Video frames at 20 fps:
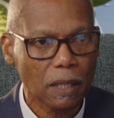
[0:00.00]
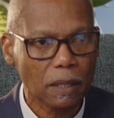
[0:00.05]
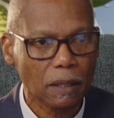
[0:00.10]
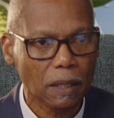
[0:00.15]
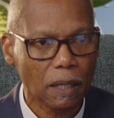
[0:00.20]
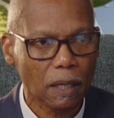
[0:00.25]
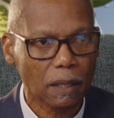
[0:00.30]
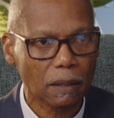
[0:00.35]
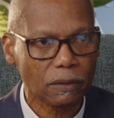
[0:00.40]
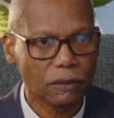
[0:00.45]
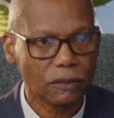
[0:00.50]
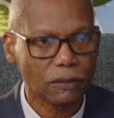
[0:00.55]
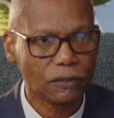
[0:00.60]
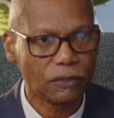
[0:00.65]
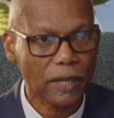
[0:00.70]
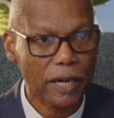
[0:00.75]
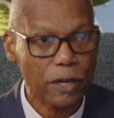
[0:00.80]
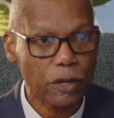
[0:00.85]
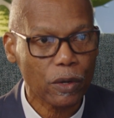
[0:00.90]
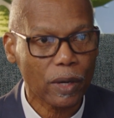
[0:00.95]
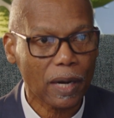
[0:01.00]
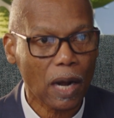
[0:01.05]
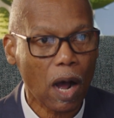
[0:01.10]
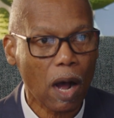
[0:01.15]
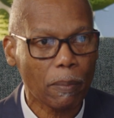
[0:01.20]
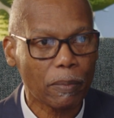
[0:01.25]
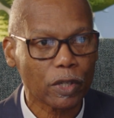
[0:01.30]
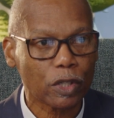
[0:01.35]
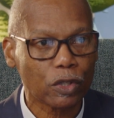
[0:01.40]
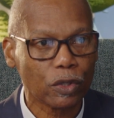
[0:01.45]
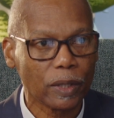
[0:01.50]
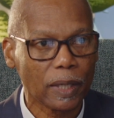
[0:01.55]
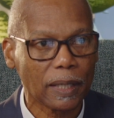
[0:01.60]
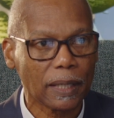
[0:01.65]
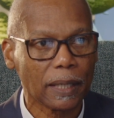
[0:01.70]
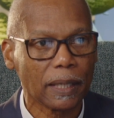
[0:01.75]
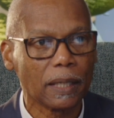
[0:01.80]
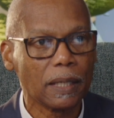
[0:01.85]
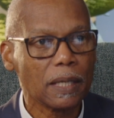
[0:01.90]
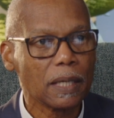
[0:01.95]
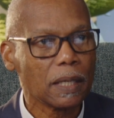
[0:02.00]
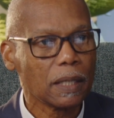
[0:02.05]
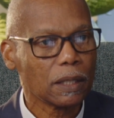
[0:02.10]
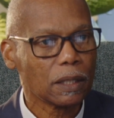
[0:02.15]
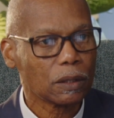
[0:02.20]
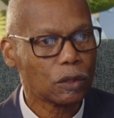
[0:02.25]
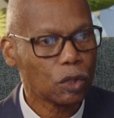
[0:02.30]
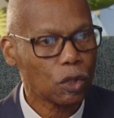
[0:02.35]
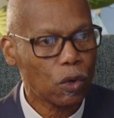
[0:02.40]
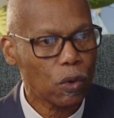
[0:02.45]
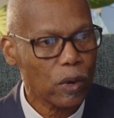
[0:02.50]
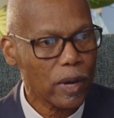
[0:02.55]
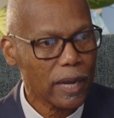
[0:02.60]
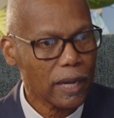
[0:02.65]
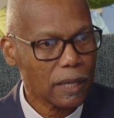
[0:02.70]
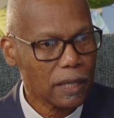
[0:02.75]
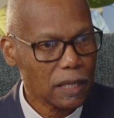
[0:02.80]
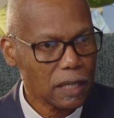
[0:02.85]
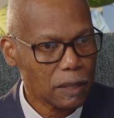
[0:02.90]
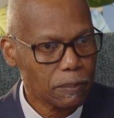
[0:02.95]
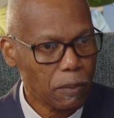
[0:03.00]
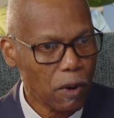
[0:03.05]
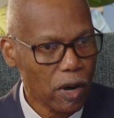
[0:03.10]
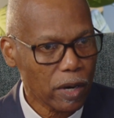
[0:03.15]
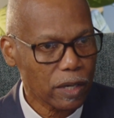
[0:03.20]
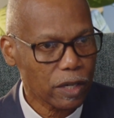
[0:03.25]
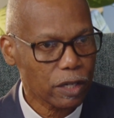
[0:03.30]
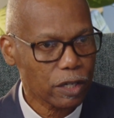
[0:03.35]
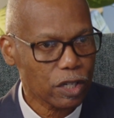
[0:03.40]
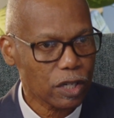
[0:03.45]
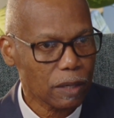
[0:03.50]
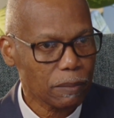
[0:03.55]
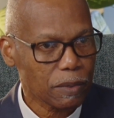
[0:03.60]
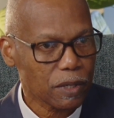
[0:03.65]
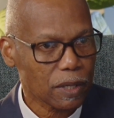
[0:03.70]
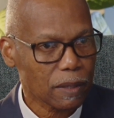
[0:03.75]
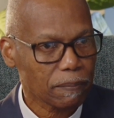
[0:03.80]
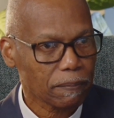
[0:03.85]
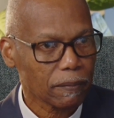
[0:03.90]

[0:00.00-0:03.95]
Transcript: venue and opportunity to create these partnerships